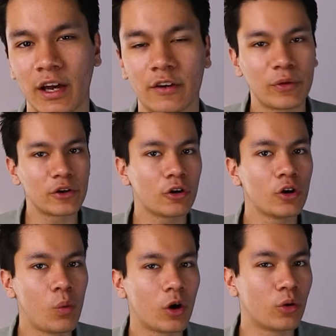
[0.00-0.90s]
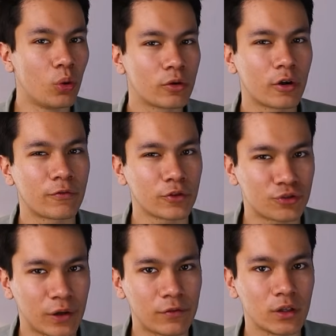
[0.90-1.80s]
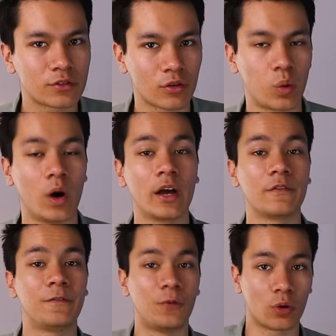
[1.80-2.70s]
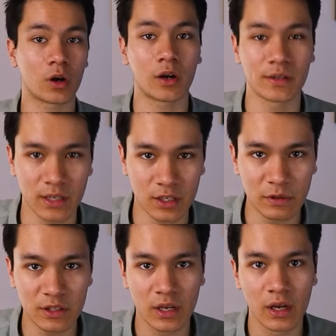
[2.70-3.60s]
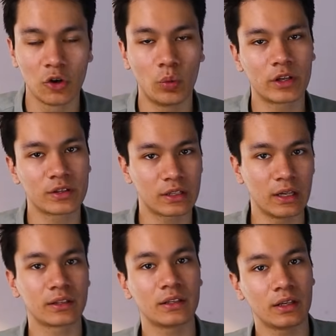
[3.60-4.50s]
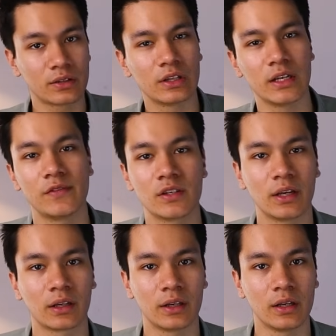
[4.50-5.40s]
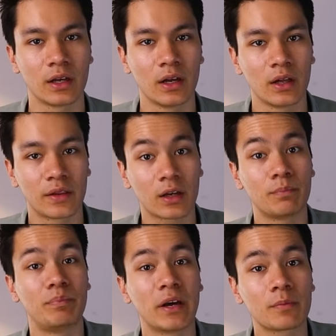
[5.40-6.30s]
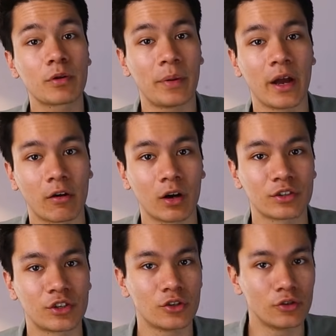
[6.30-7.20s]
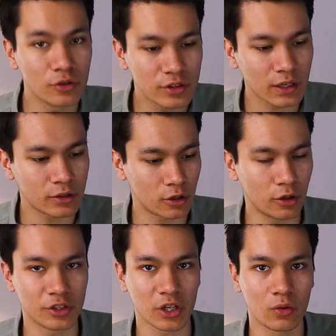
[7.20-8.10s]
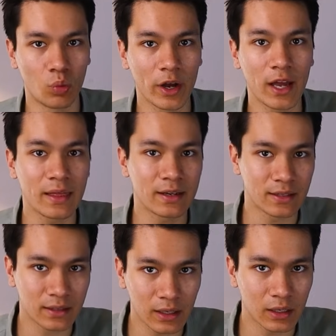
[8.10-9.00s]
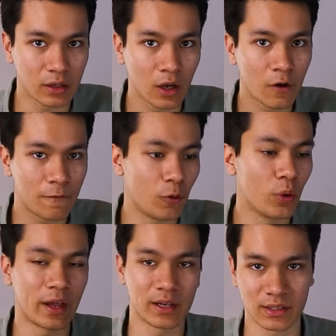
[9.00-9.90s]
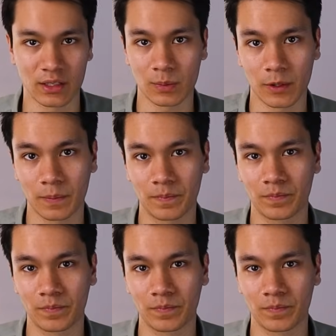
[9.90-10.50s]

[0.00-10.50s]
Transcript: And if we know what order of retrieval is required for our assessments, we can select an interleaving technique that can better prepare us to use that knowledge in the way that it's needed for that assessment.